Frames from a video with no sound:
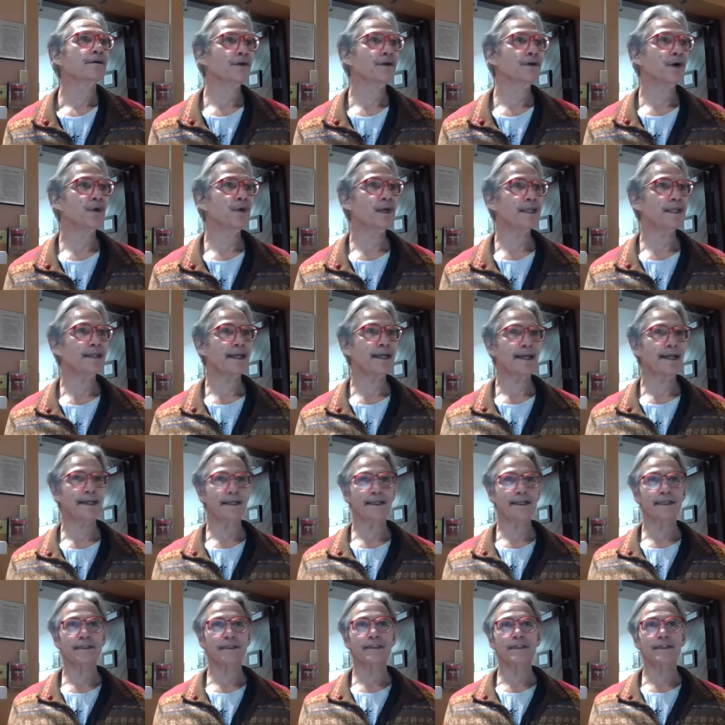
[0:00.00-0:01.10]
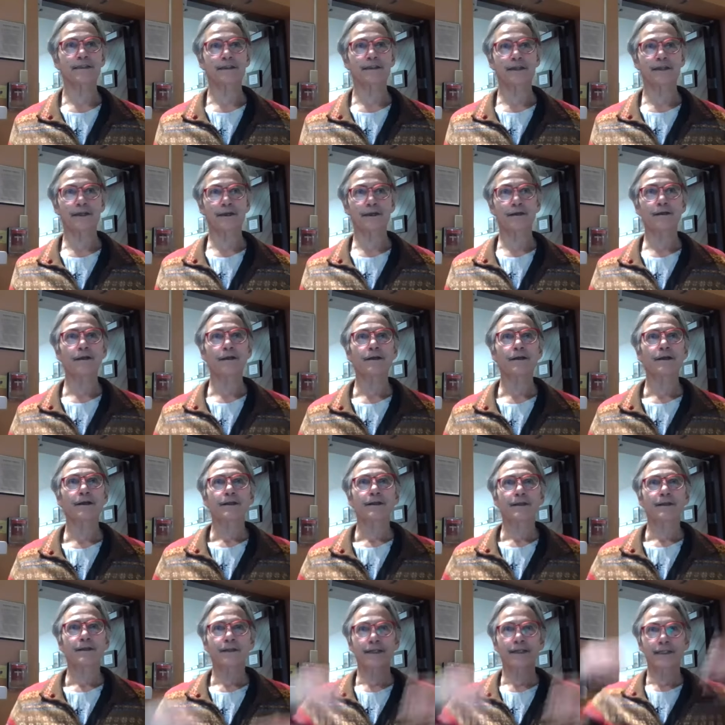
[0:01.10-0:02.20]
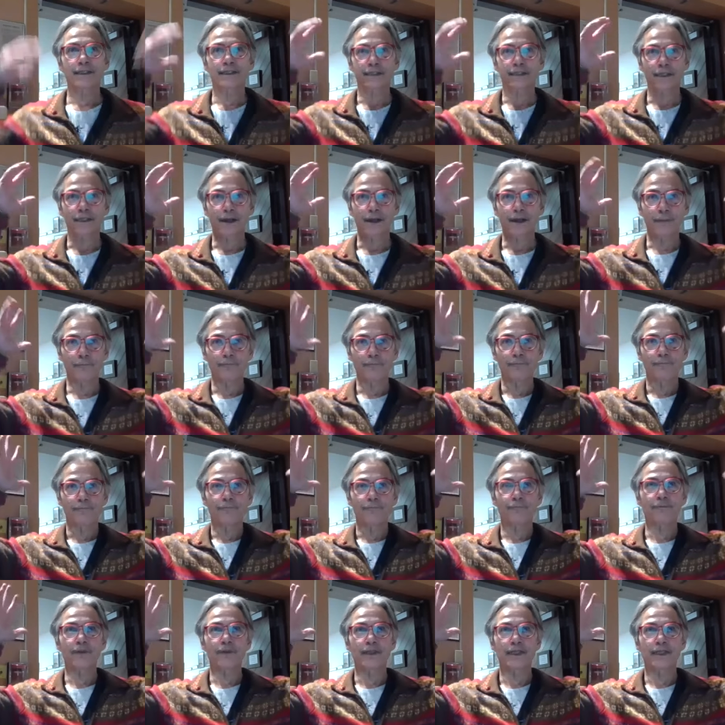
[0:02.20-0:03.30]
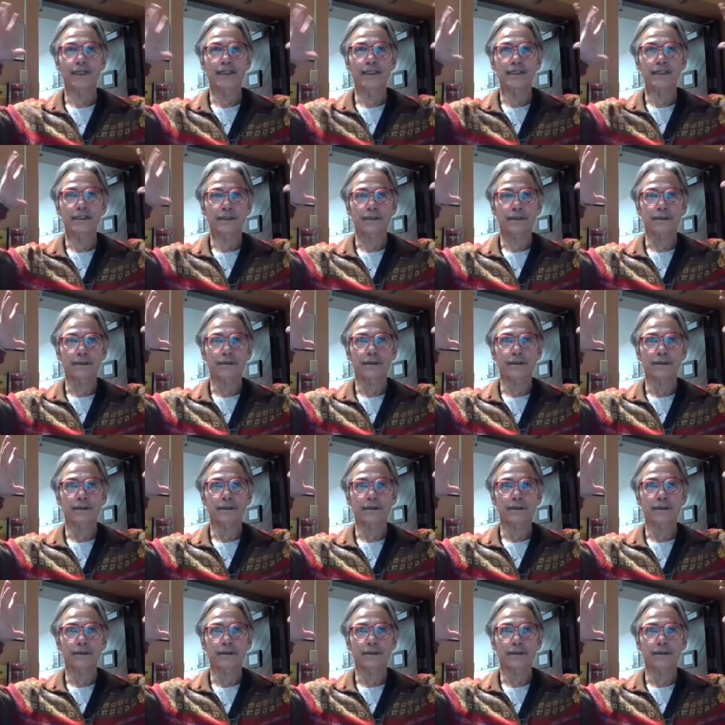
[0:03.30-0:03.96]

know what that is, they're these, um, these,